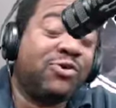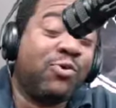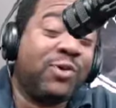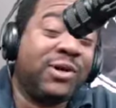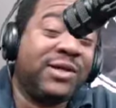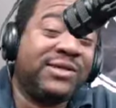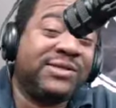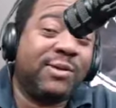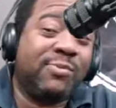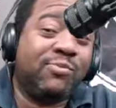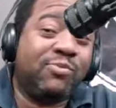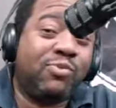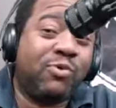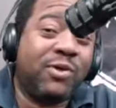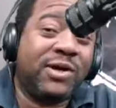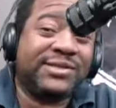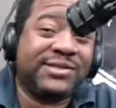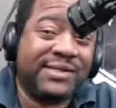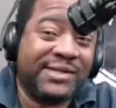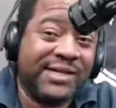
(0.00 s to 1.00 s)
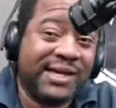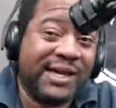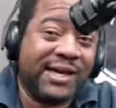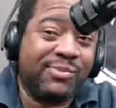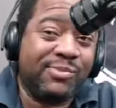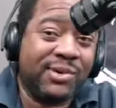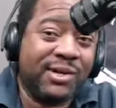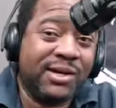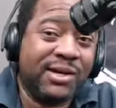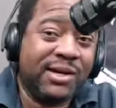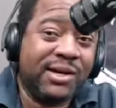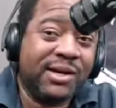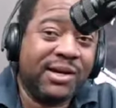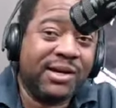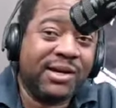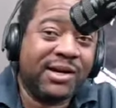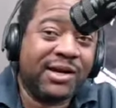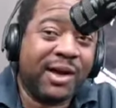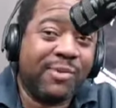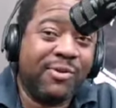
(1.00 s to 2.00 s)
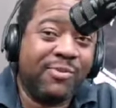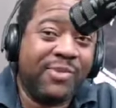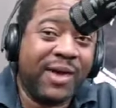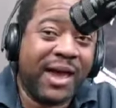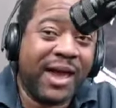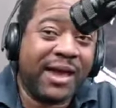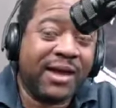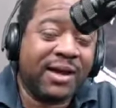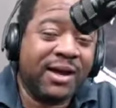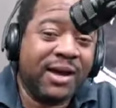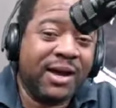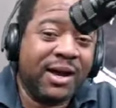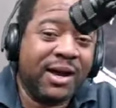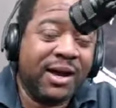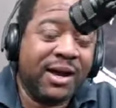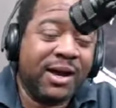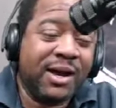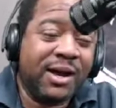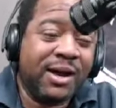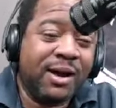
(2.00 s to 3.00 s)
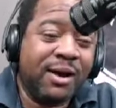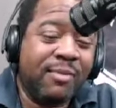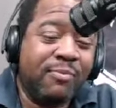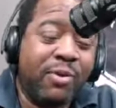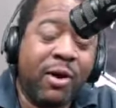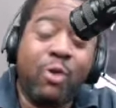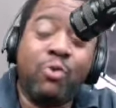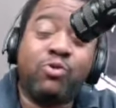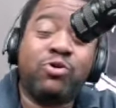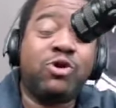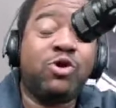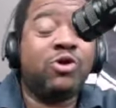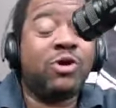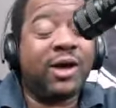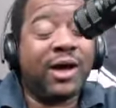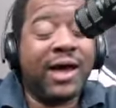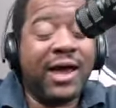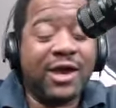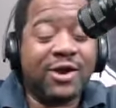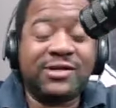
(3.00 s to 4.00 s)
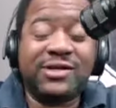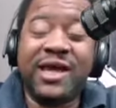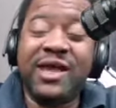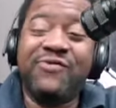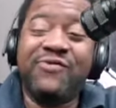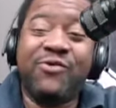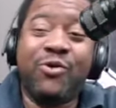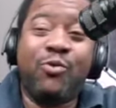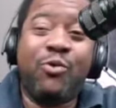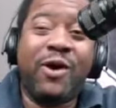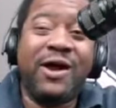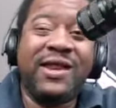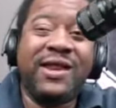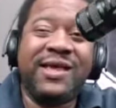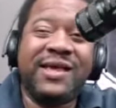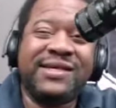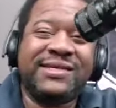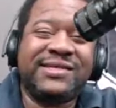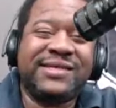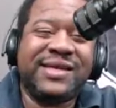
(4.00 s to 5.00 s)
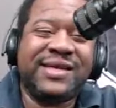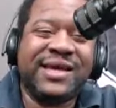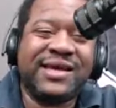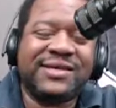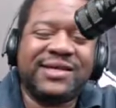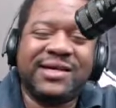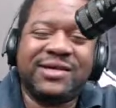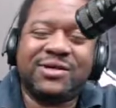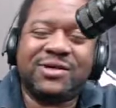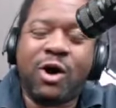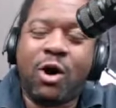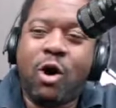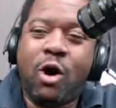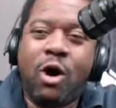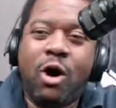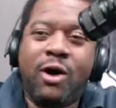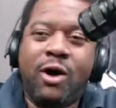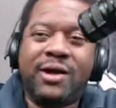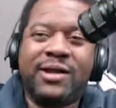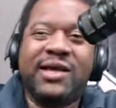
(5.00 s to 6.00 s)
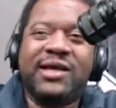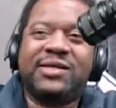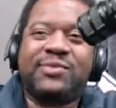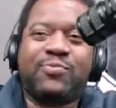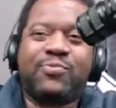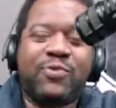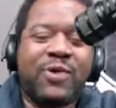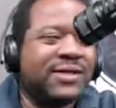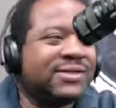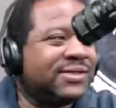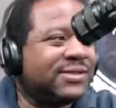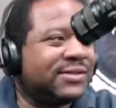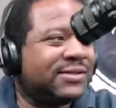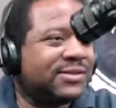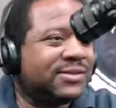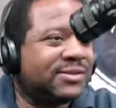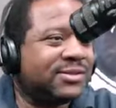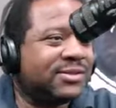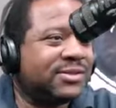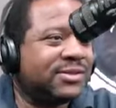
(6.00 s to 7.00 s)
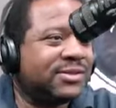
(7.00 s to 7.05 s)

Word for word: twenty something points a game, he gonna sign again. Back. But do the Lakers even want his his his aura, his presence?